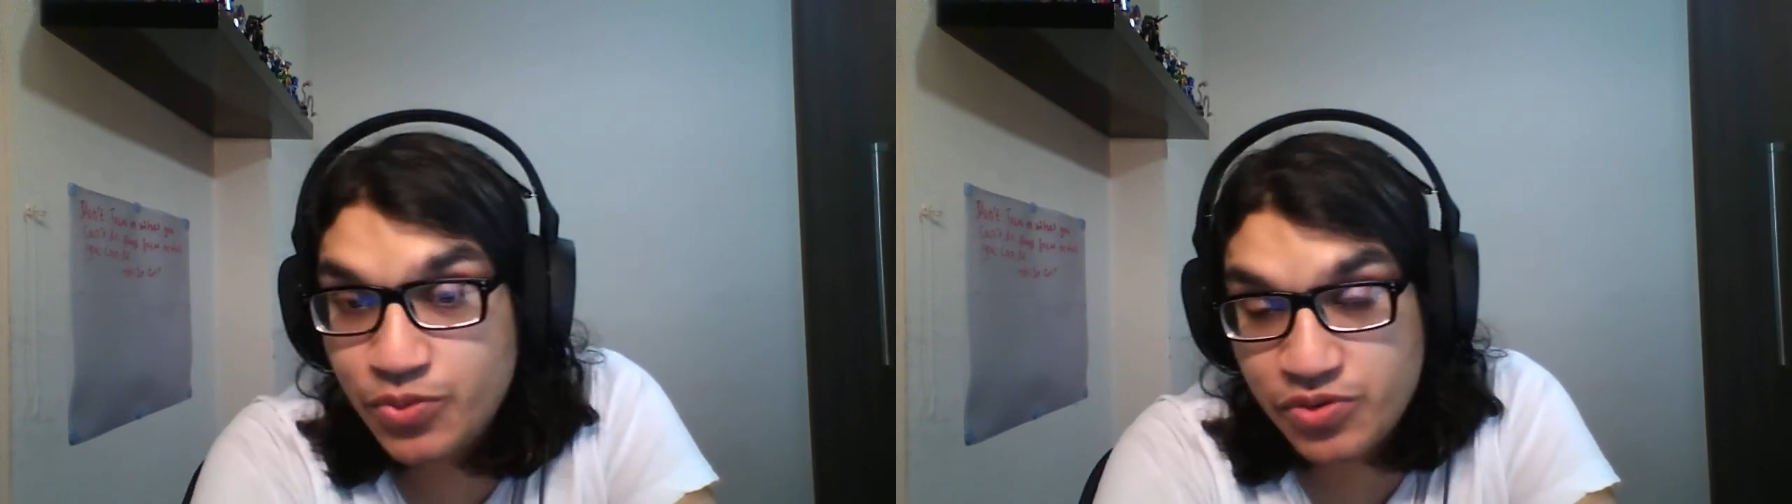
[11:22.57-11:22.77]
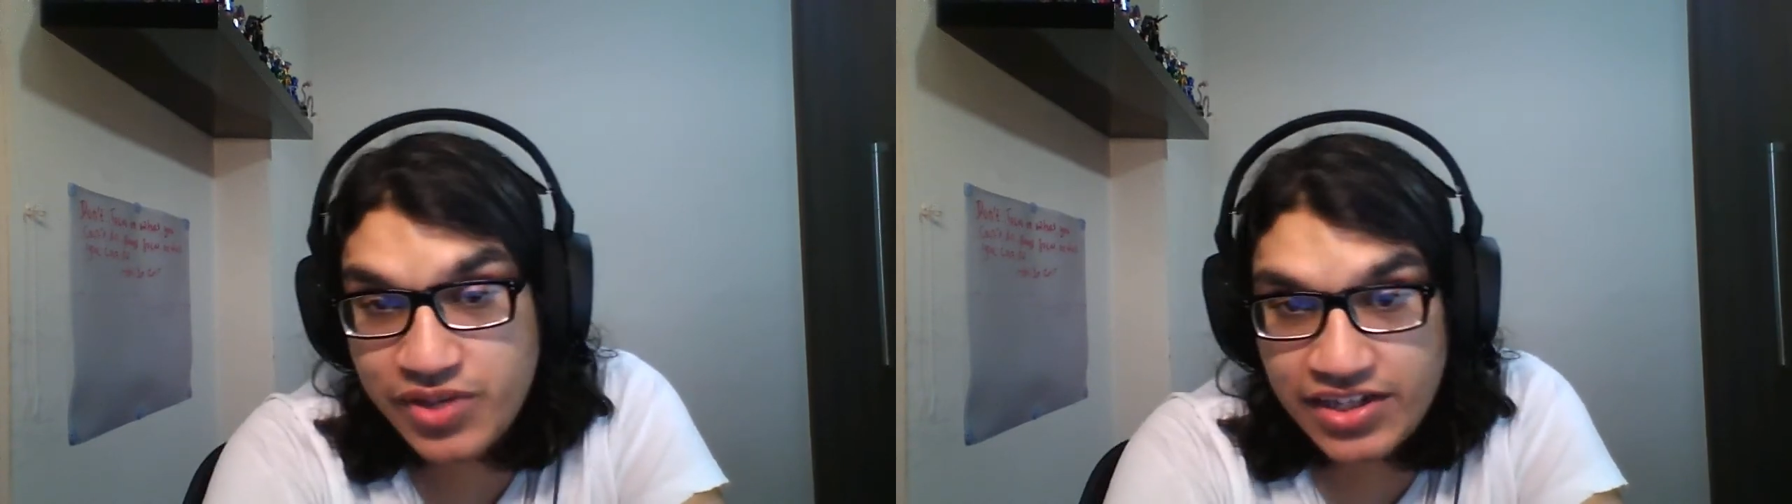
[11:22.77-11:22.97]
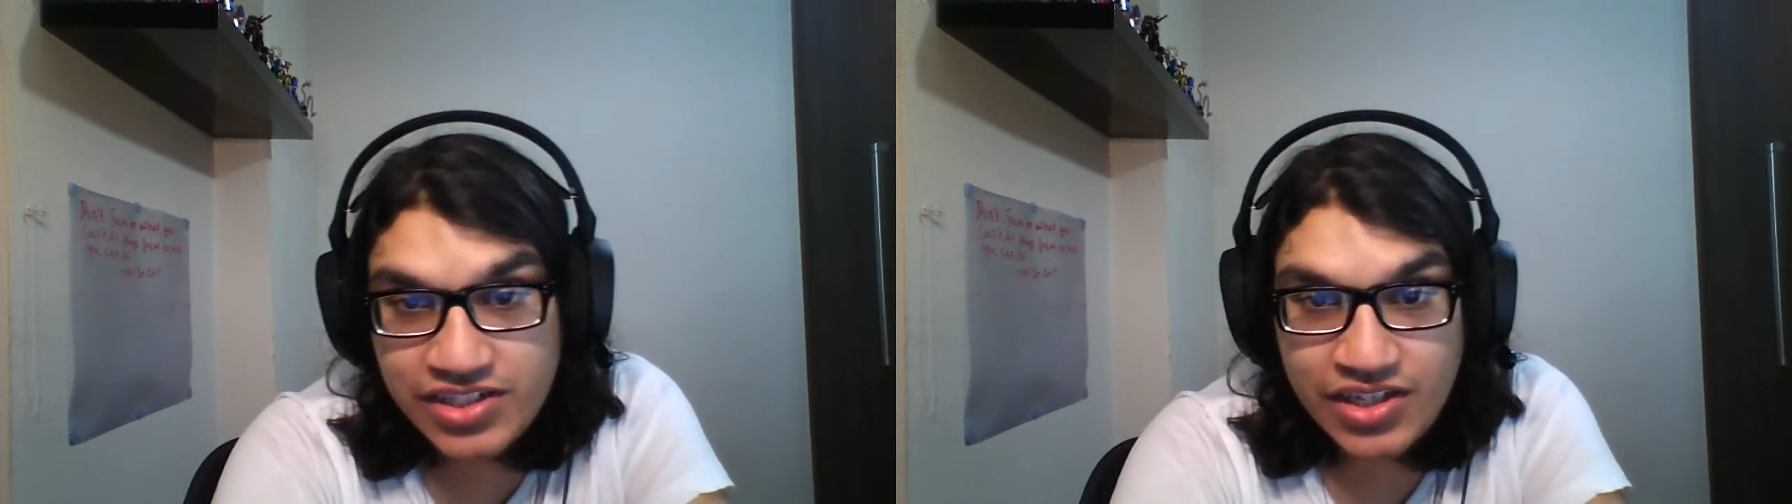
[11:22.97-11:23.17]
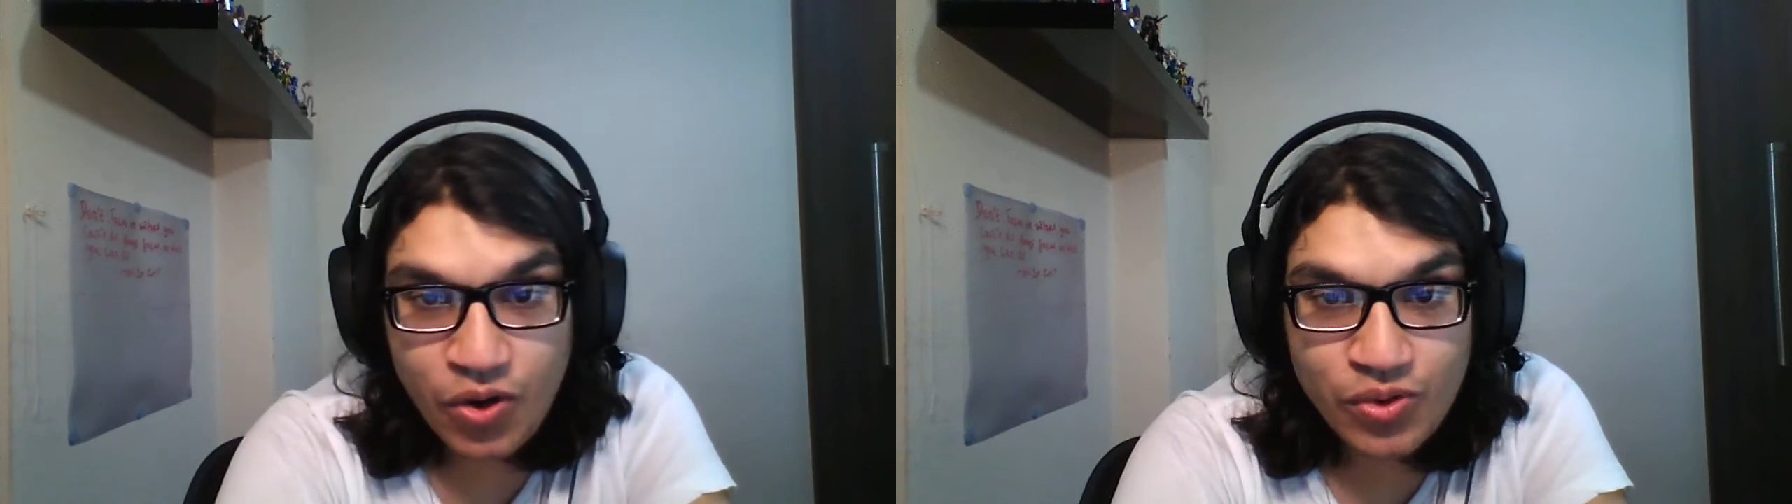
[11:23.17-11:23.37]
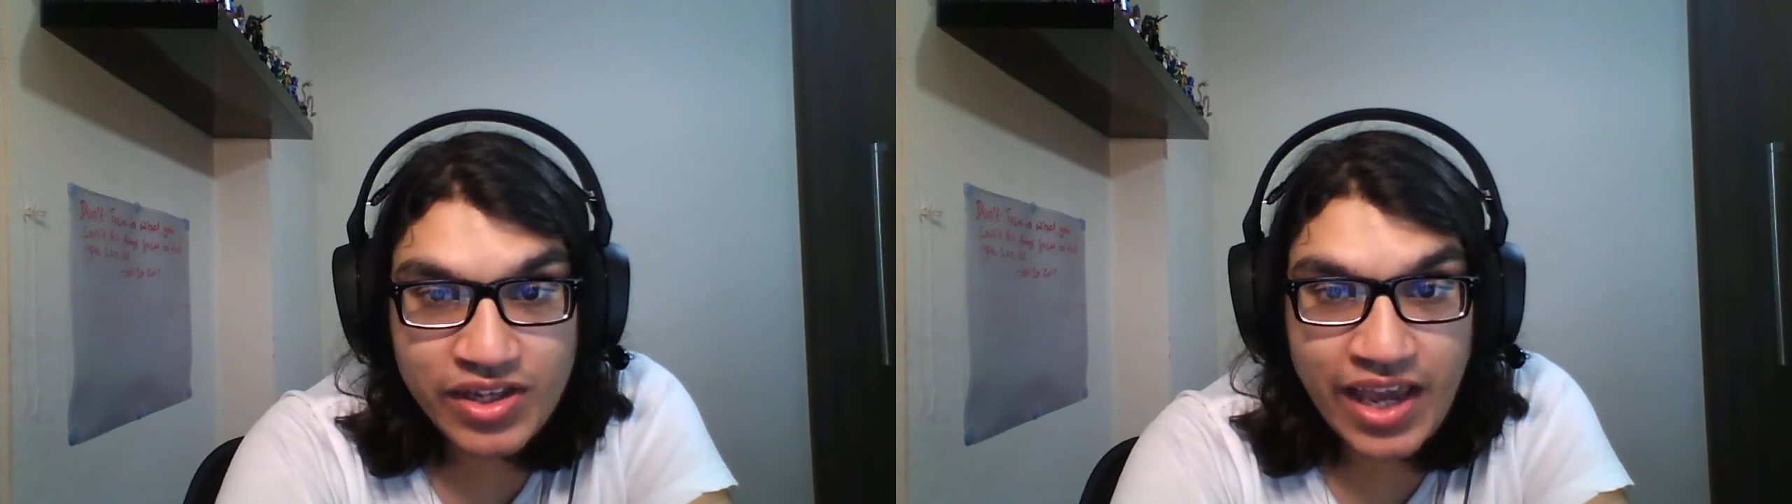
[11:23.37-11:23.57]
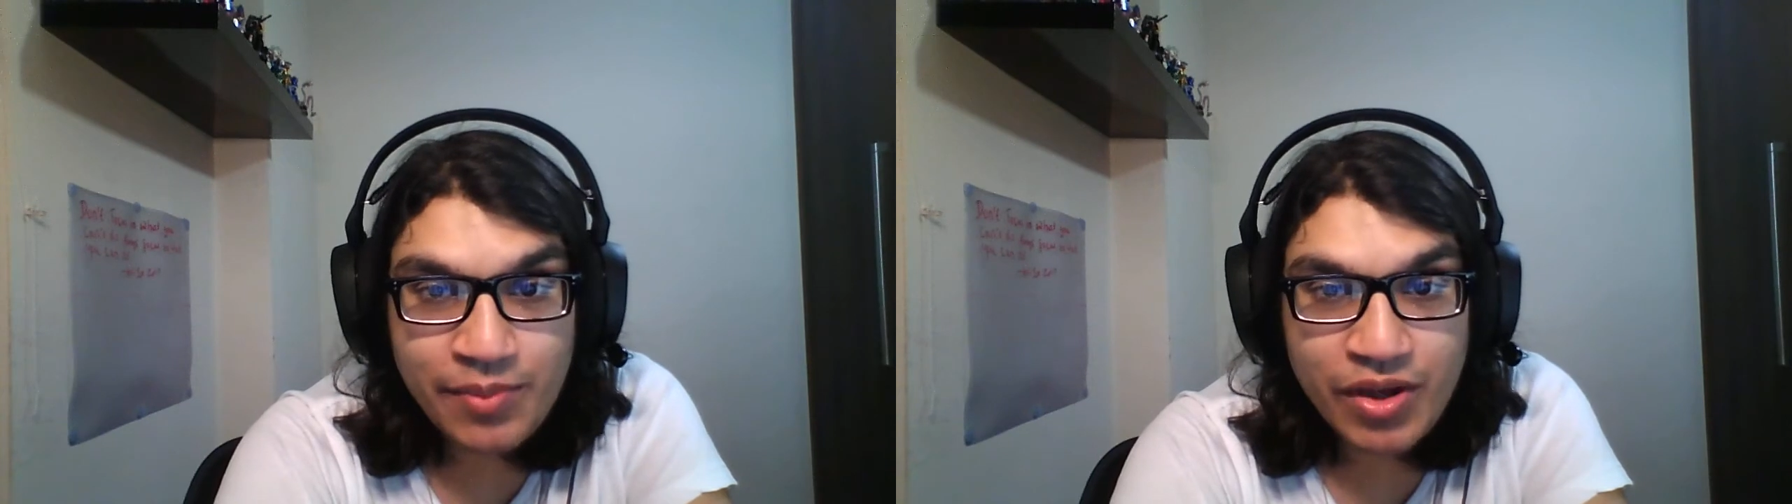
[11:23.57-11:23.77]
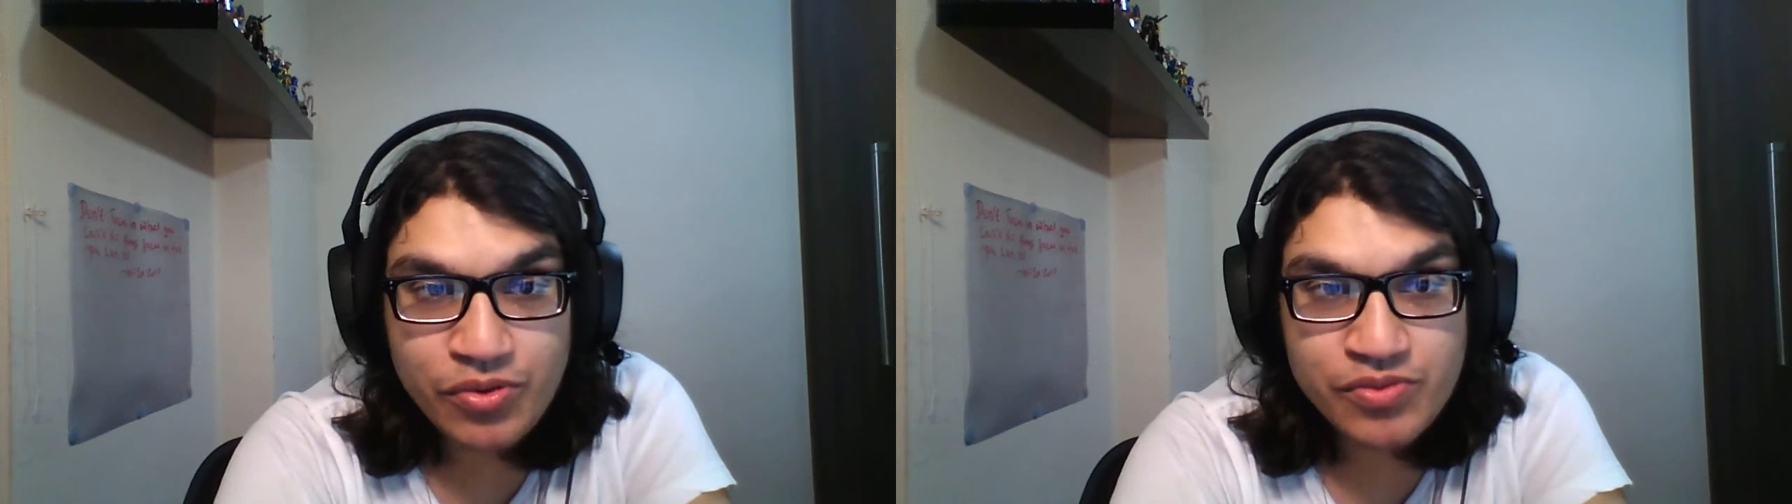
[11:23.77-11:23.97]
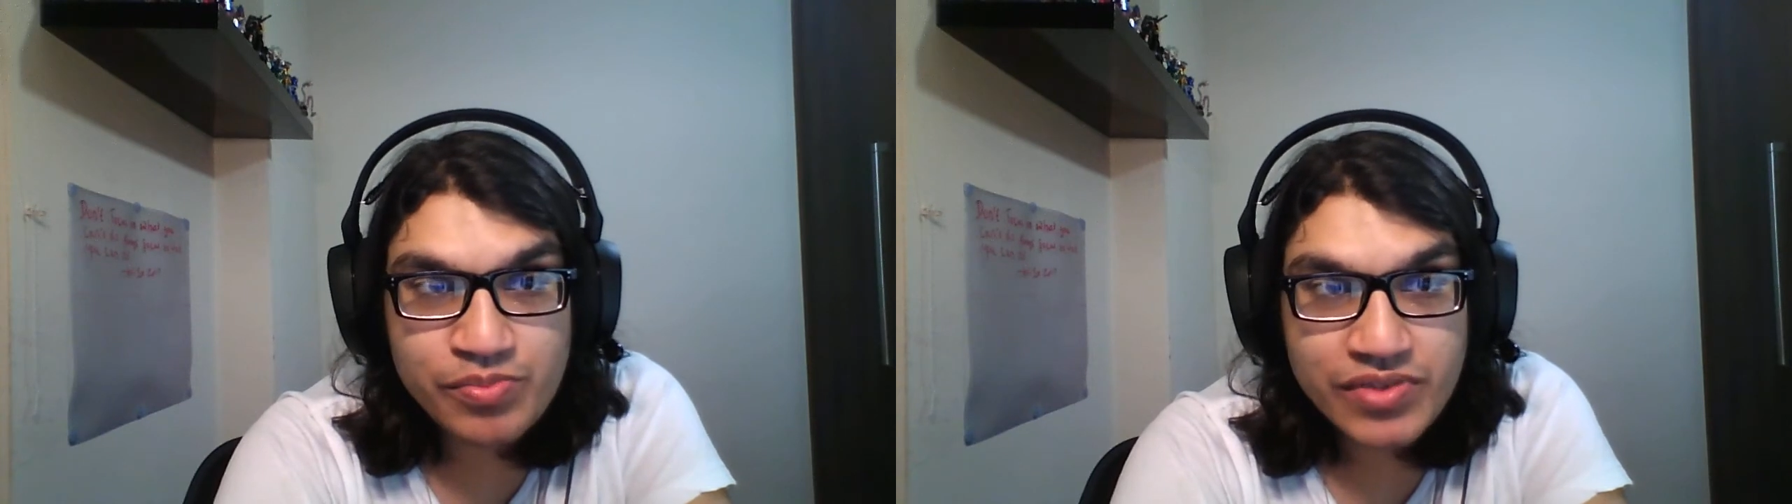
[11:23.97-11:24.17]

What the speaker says: which was actually the only game that was